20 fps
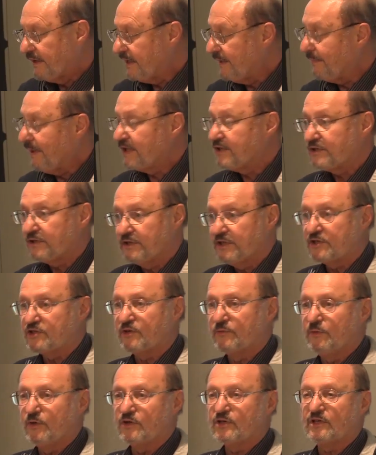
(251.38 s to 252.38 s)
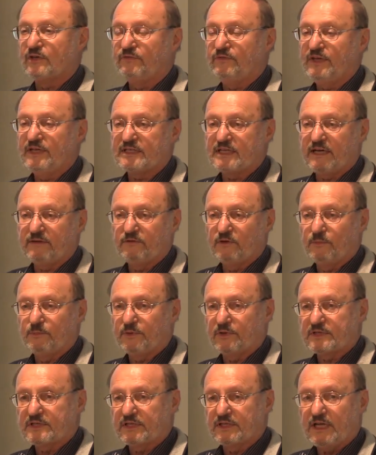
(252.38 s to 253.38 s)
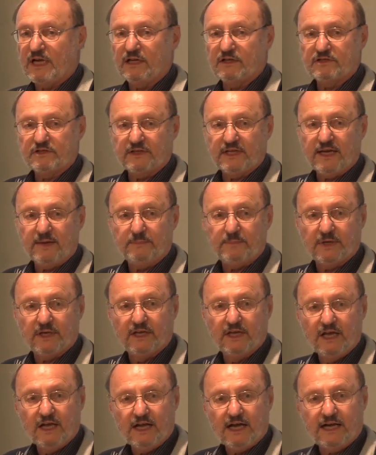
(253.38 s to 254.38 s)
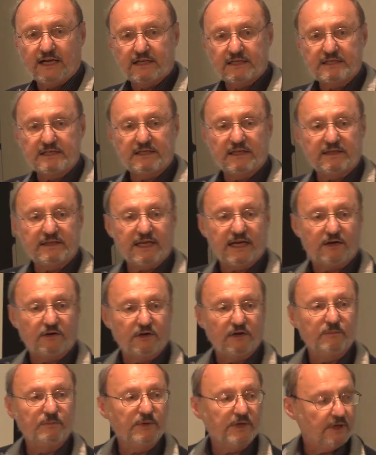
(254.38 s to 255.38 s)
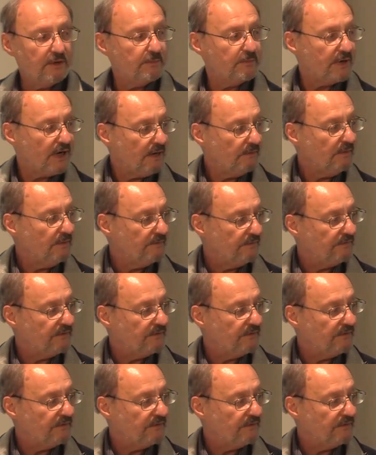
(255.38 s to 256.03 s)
They mentioned distribution of fees. I have no personal knowledge of that, but I can see that could be a problem.